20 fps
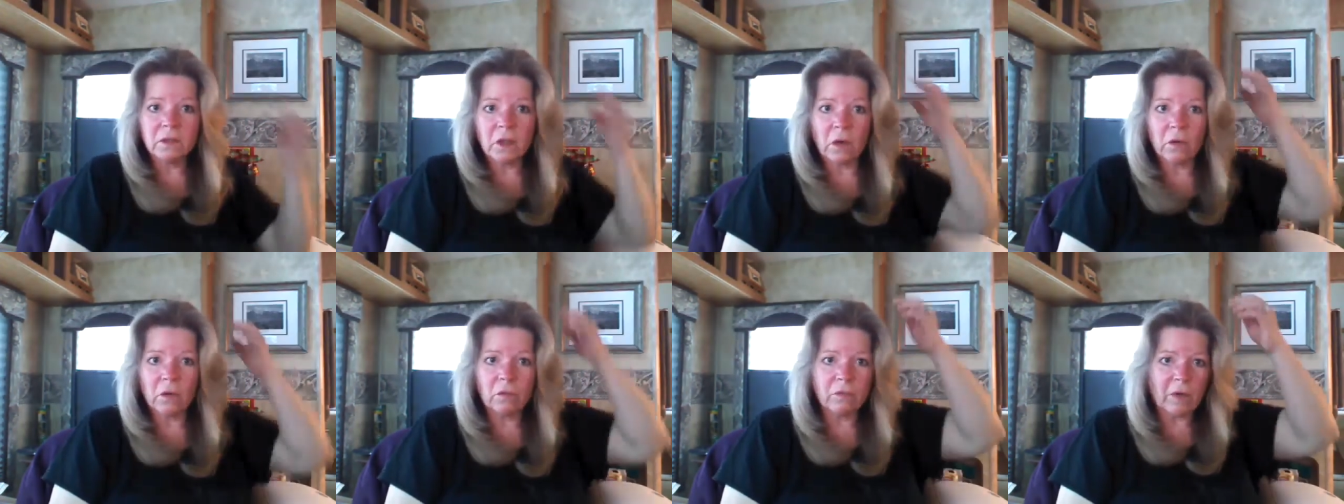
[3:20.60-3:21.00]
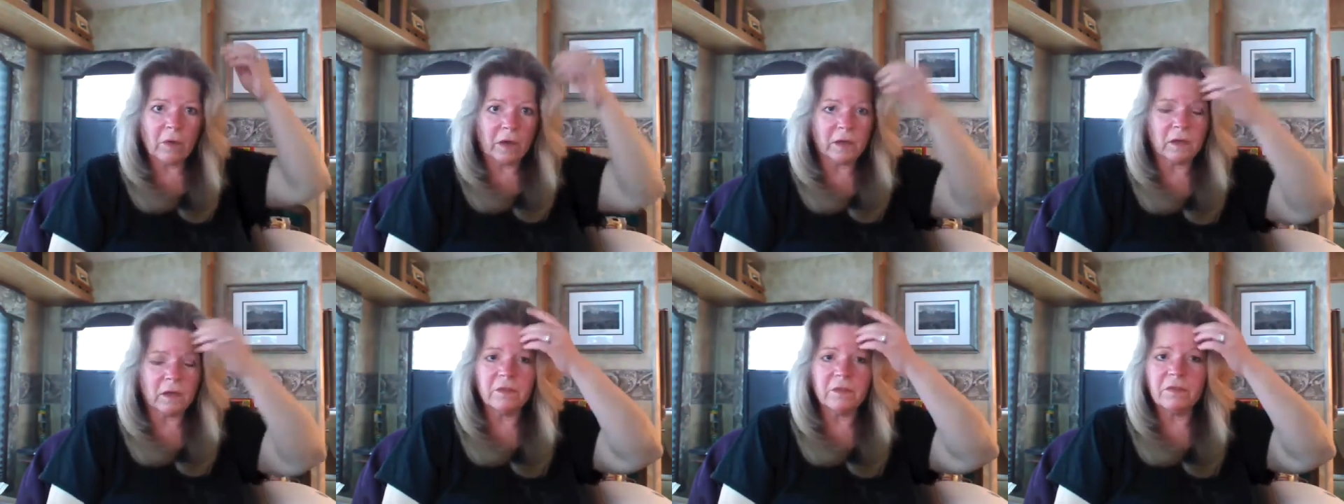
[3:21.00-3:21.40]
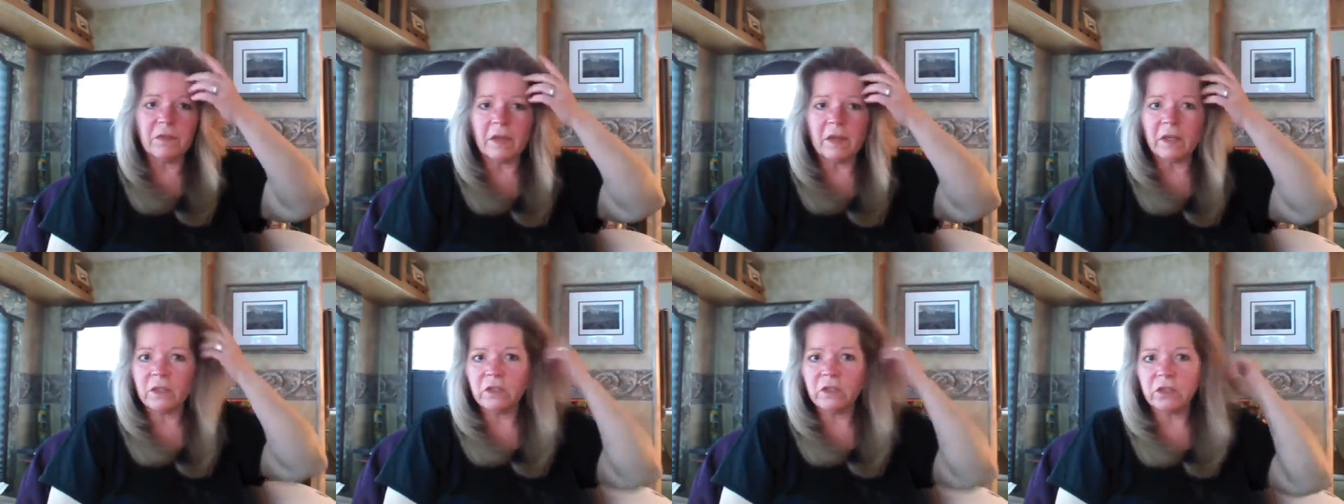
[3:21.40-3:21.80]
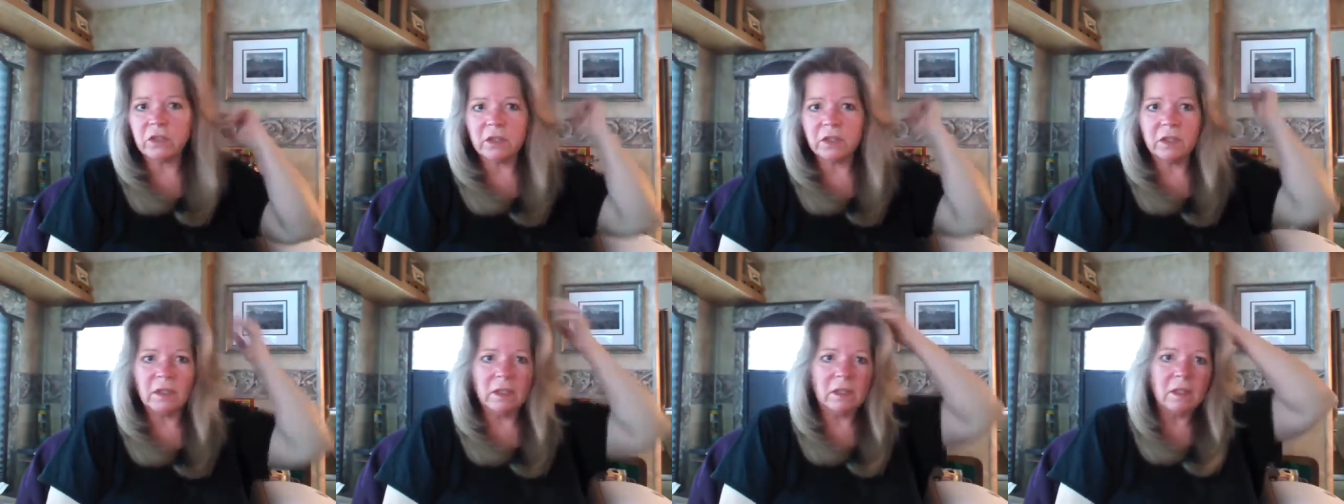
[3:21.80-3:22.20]
finally finished,
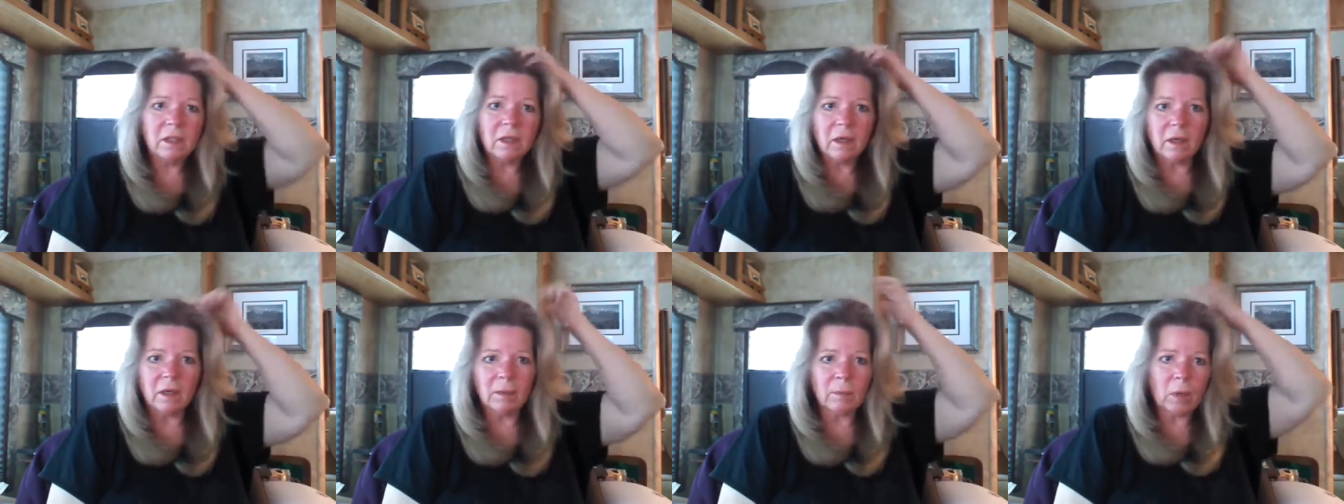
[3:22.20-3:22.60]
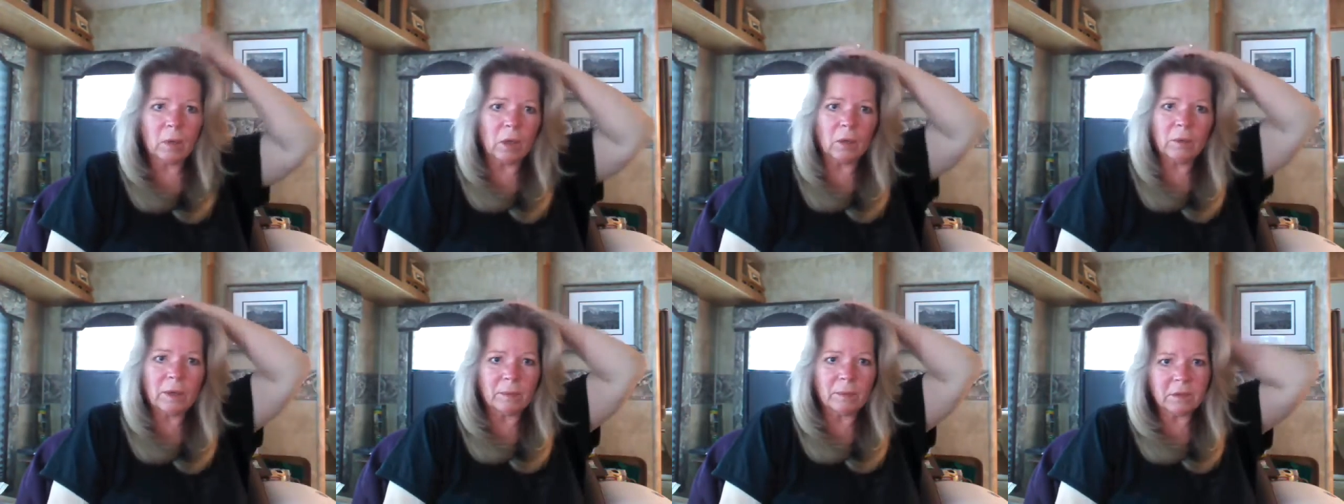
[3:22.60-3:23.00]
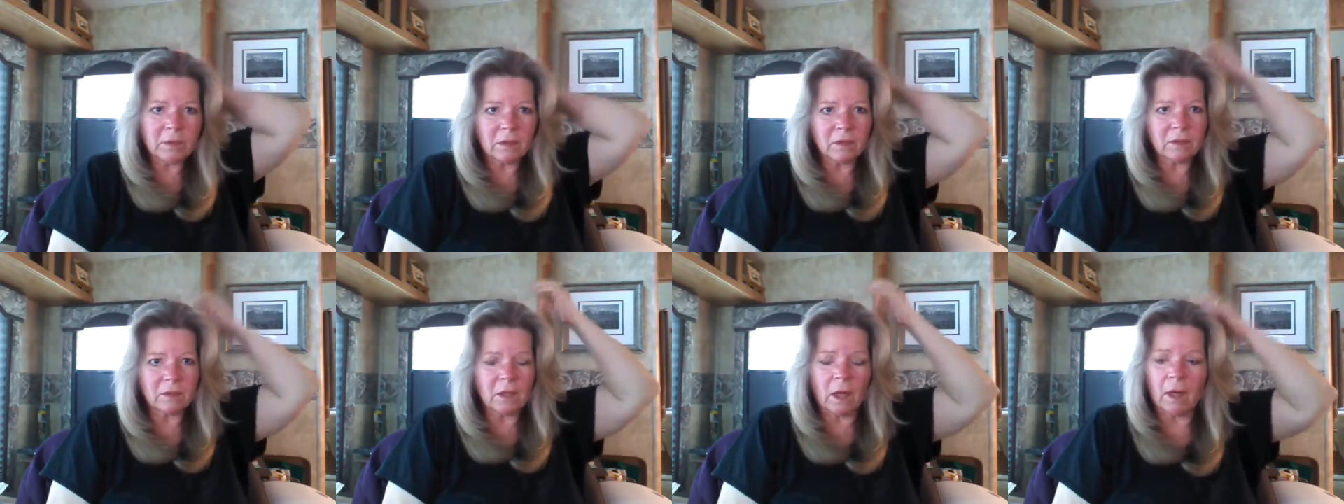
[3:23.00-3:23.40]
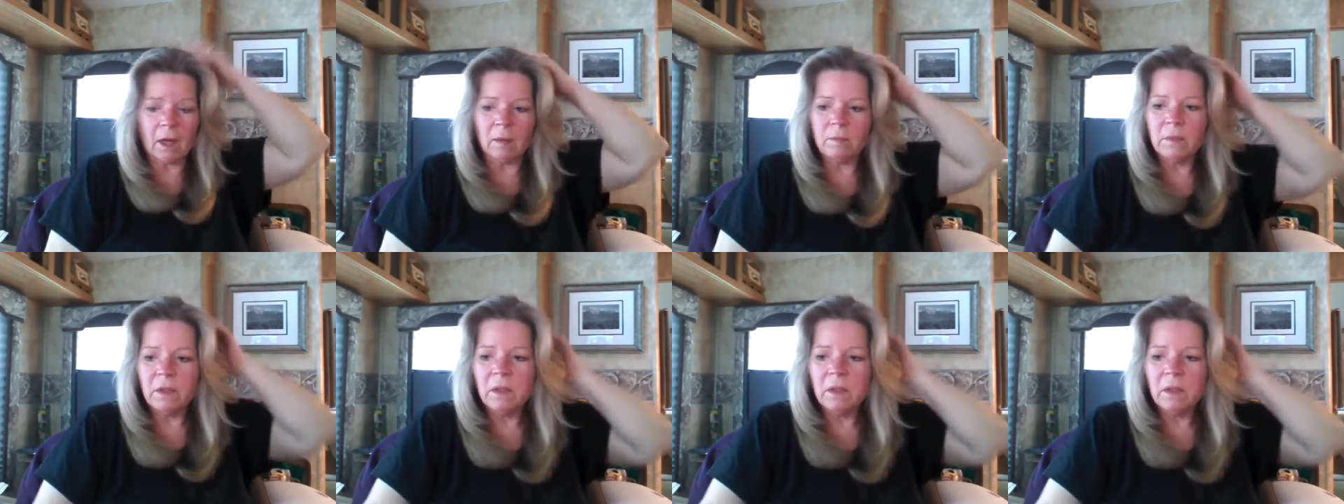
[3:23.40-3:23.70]
all the way up to the top.